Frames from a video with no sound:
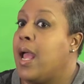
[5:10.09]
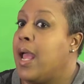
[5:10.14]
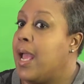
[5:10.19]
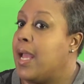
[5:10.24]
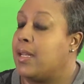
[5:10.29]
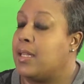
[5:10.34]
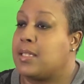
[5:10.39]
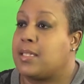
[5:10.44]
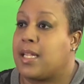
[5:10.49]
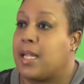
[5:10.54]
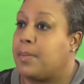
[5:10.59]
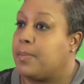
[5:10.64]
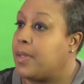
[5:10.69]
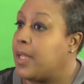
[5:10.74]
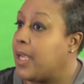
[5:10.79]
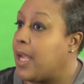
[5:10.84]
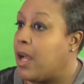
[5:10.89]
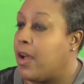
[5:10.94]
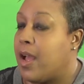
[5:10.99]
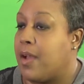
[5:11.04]
And the same
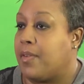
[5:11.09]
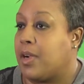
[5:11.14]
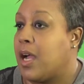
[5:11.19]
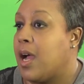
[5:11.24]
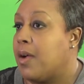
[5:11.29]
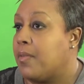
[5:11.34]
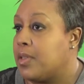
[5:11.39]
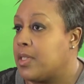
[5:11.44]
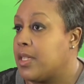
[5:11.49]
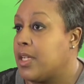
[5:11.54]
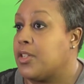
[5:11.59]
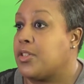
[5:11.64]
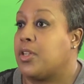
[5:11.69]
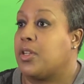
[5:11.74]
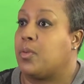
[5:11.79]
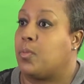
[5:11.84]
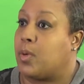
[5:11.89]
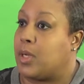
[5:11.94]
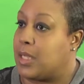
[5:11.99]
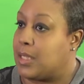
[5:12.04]
thing, I'll have a
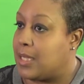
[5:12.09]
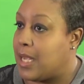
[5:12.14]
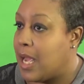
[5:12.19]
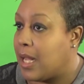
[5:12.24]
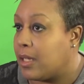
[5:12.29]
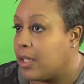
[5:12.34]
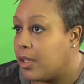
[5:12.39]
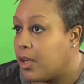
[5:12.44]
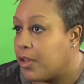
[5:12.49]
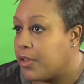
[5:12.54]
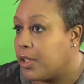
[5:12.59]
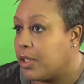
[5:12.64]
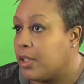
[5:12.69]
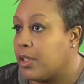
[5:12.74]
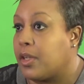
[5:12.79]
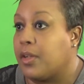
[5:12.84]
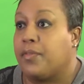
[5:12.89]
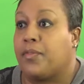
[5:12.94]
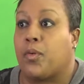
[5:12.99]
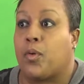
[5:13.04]
conversation. What exactly are they
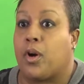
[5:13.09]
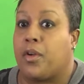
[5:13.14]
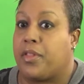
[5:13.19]
looking for?